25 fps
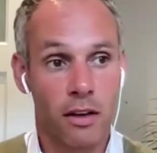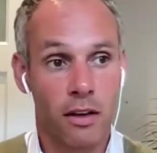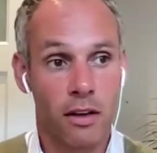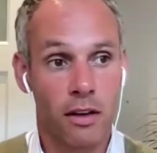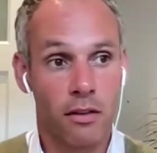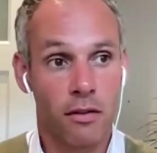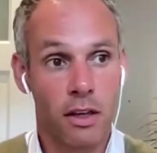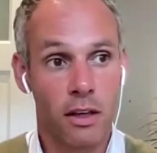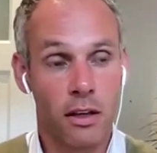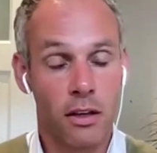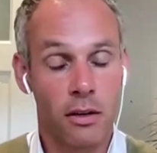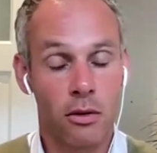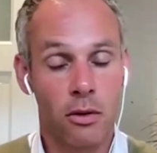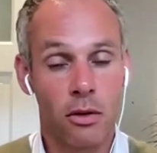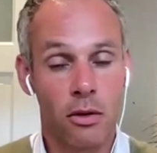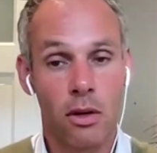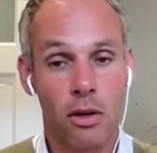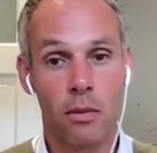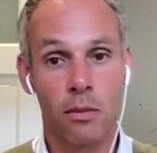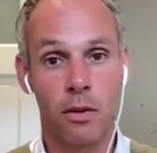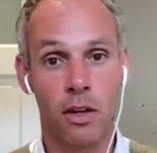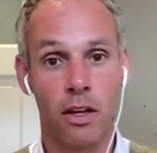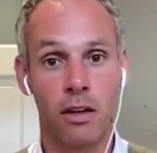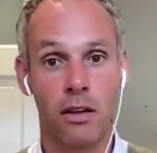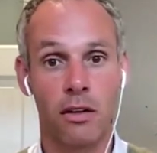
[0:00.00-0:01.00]
I think, in
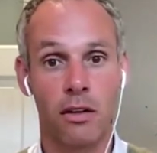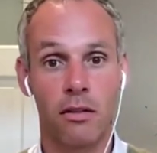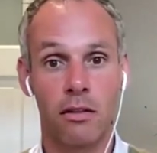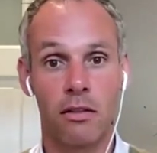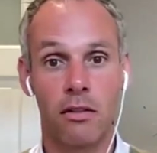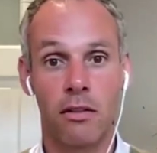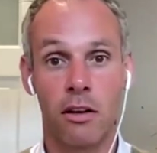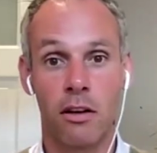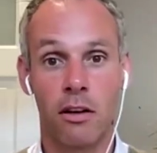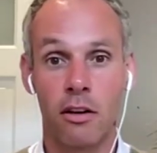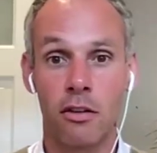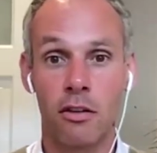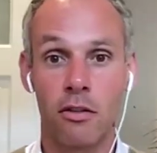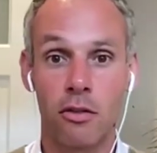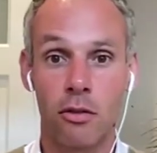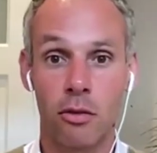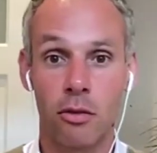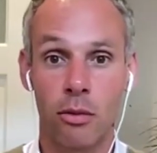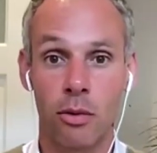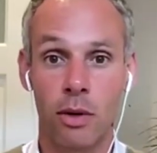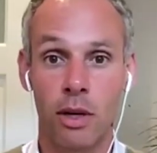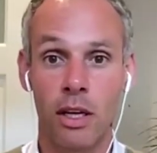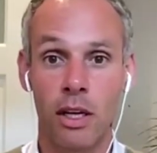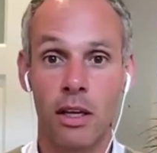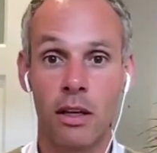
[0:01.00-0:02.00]
Europe that starts
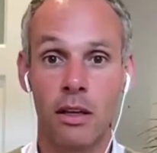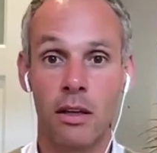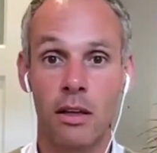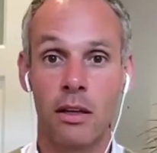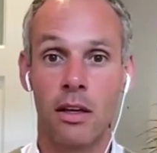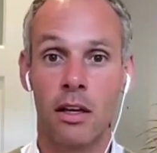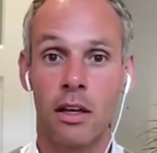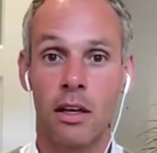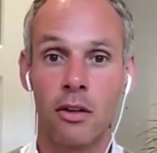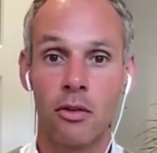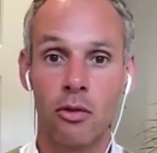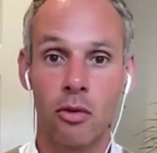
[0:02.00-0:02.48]
already